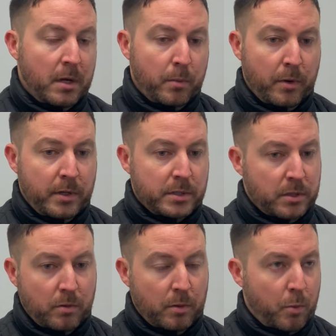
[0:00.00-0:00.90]
We're in
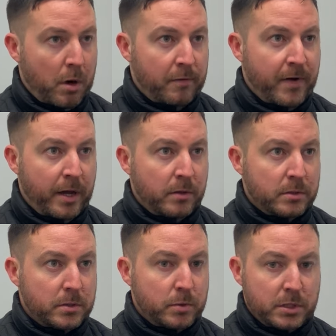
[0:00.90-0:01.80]
2 cup
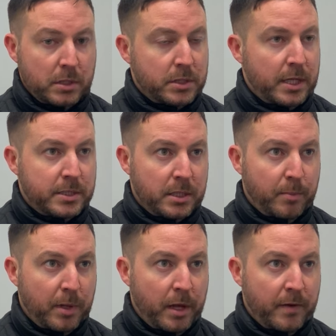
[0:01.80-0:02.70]
quarterfinals. We're still chasing the
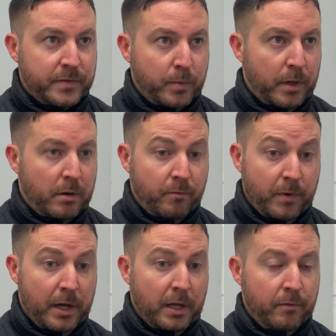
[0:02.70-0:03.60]
playoffs. We're in a
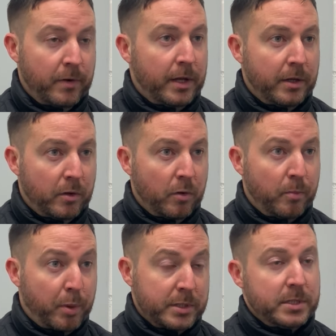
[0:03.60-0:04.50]
really, really good,
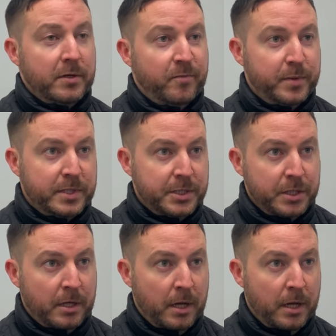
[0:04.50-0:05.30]
positive position.